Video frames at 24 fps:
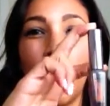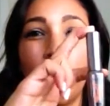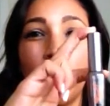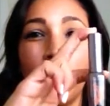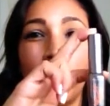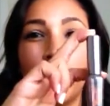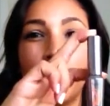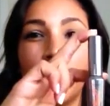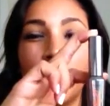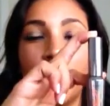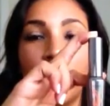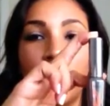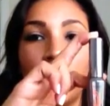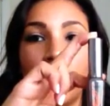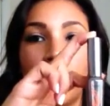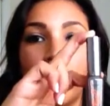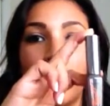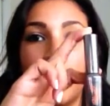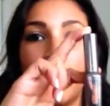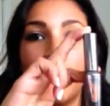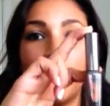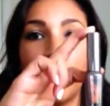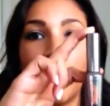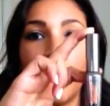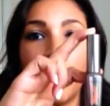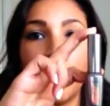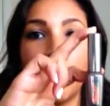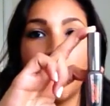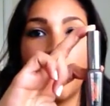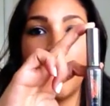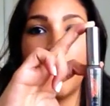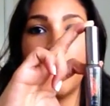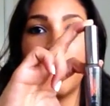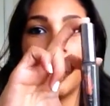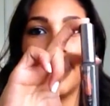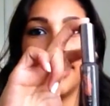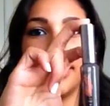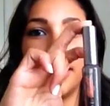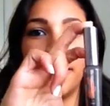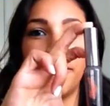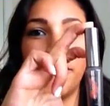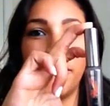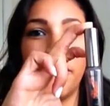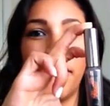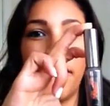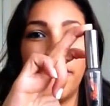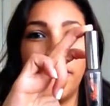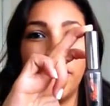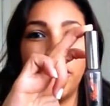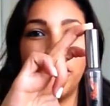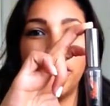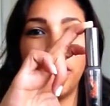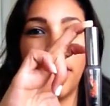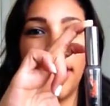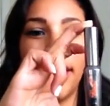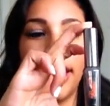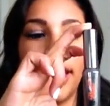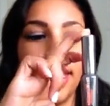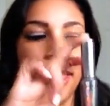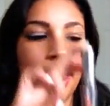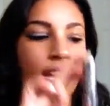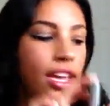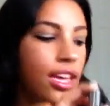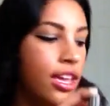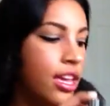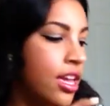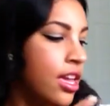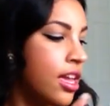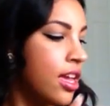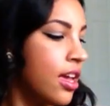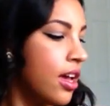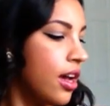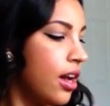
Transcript: would definitely recommend this if you haven't tried it yet.